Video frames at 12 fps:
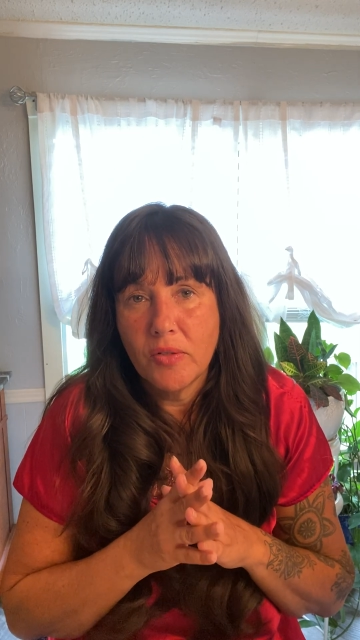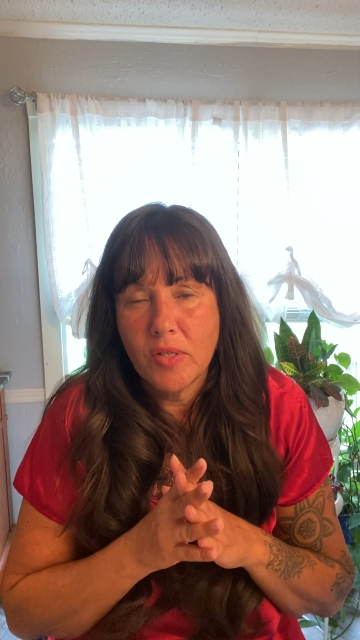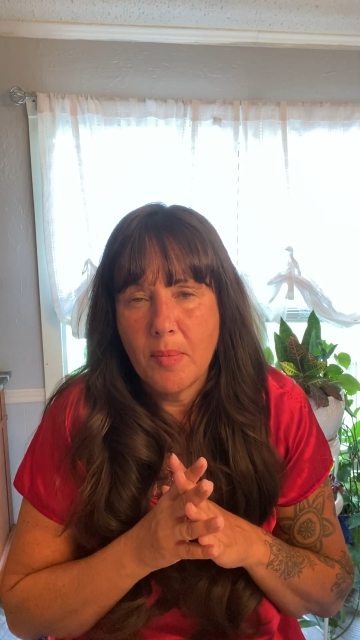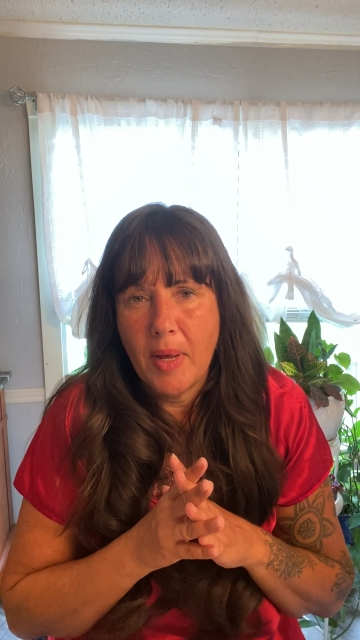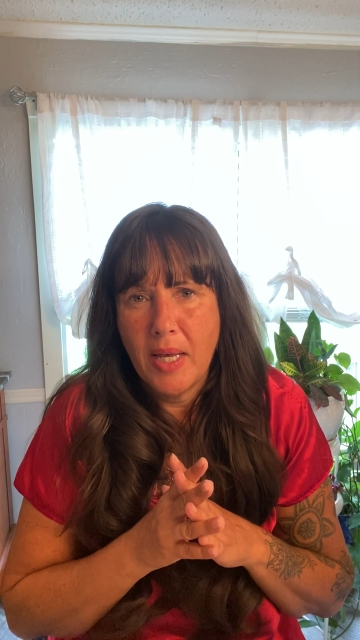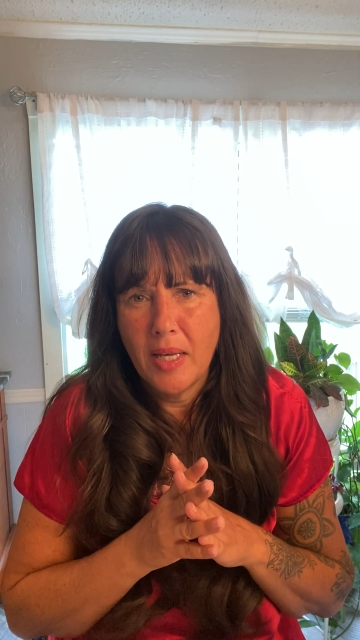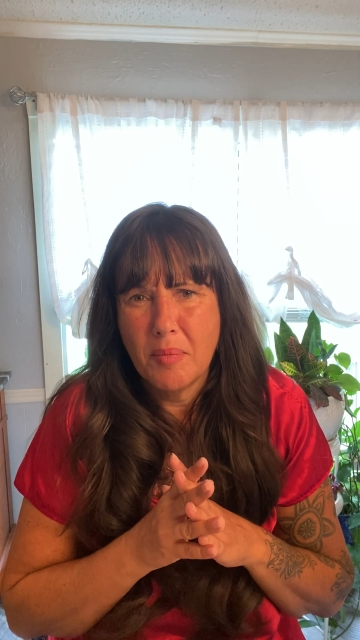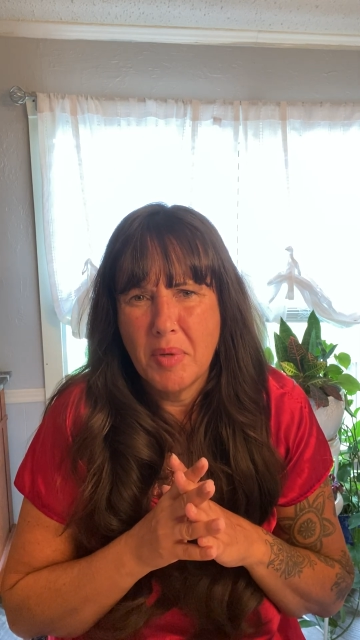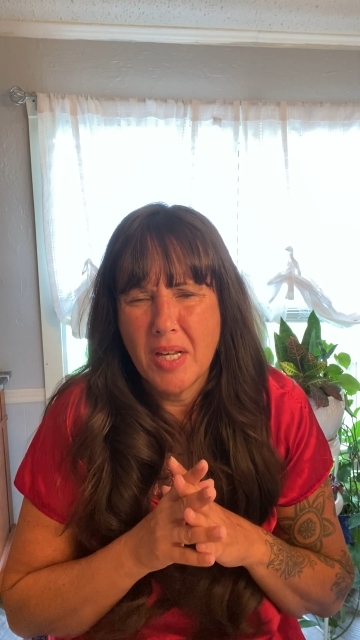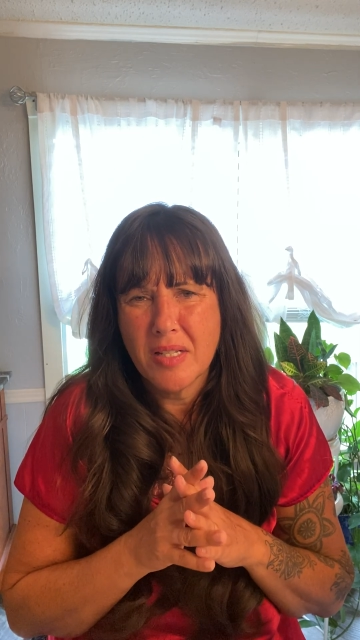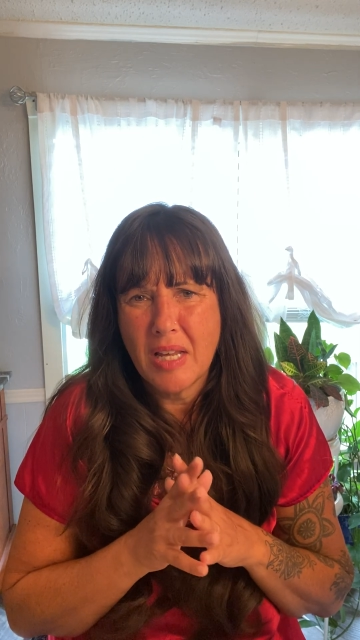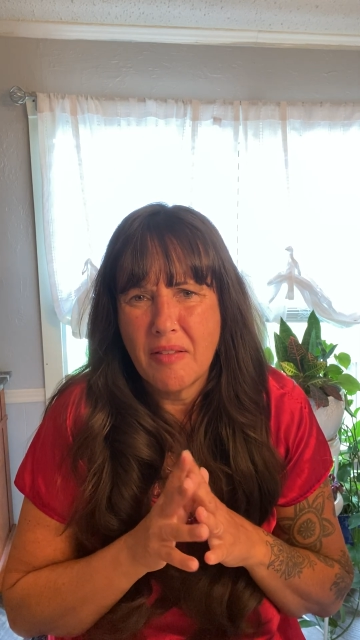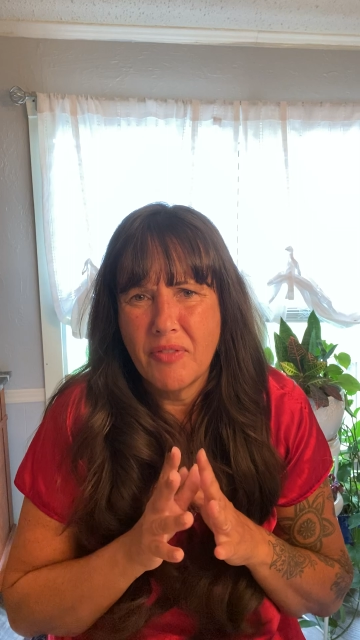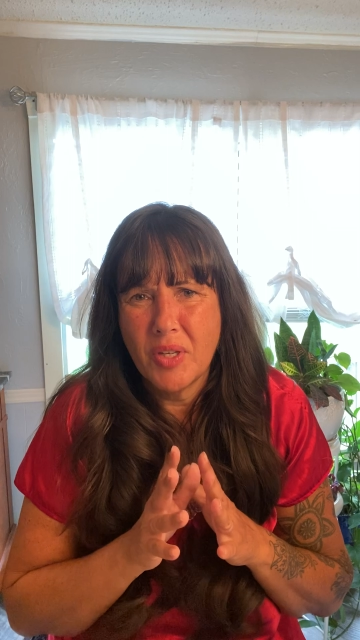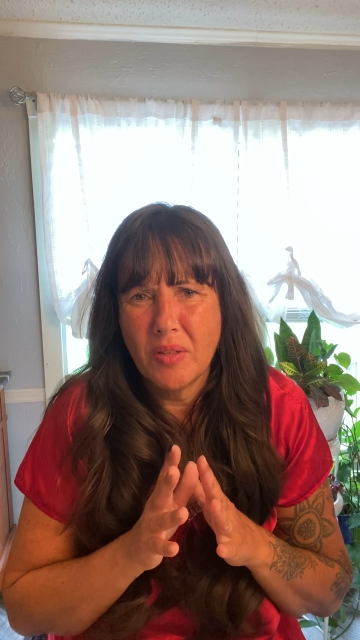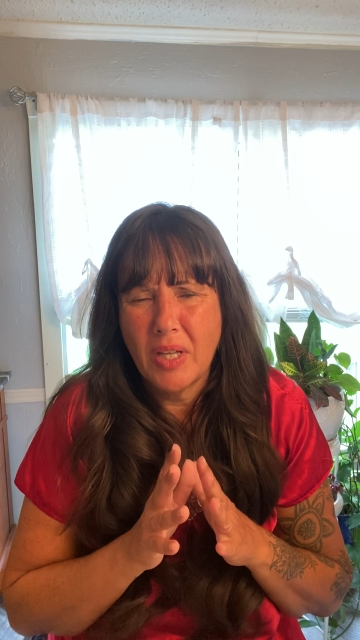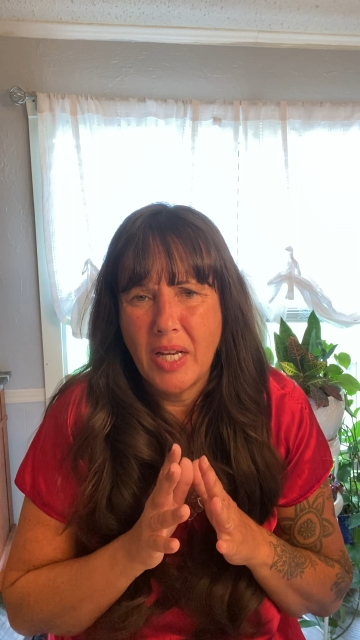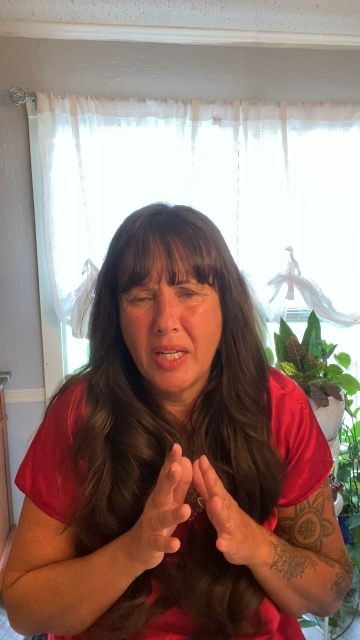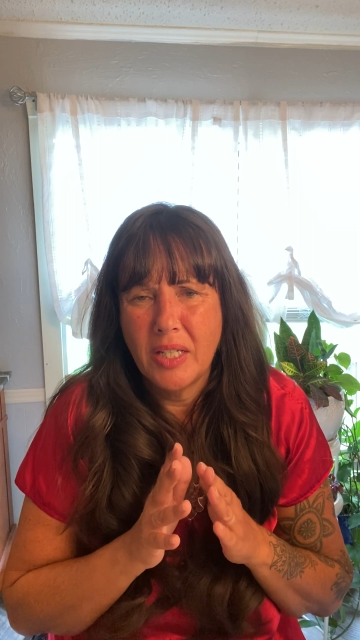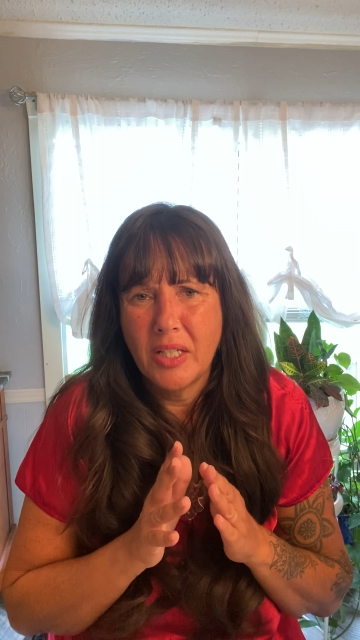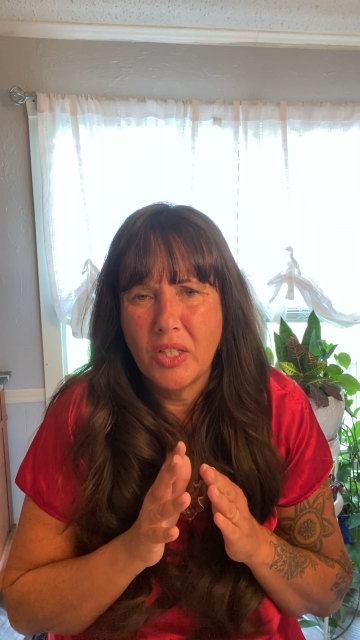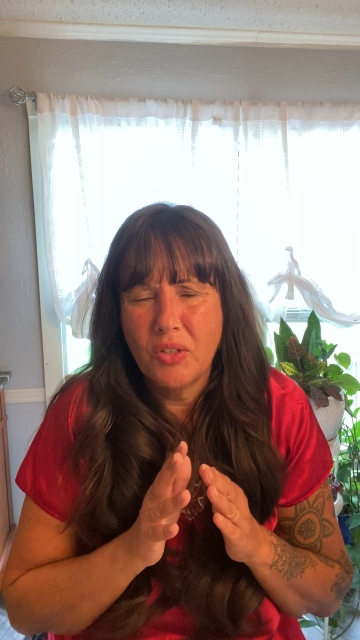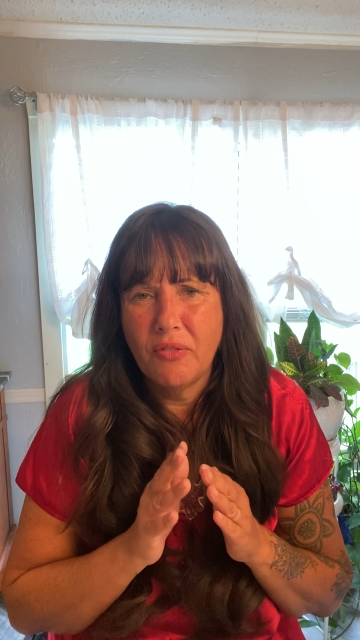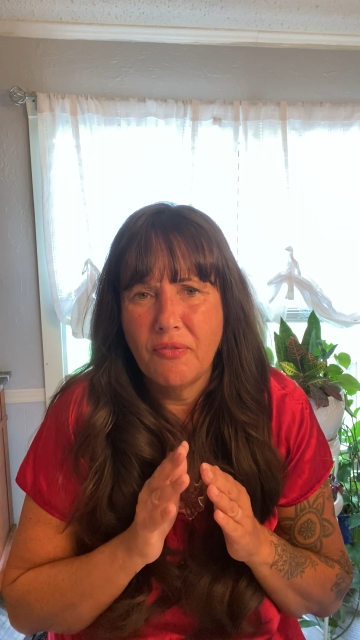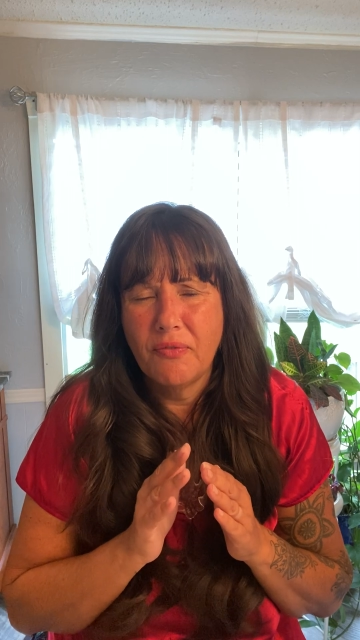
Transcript: to make, because I feel like you,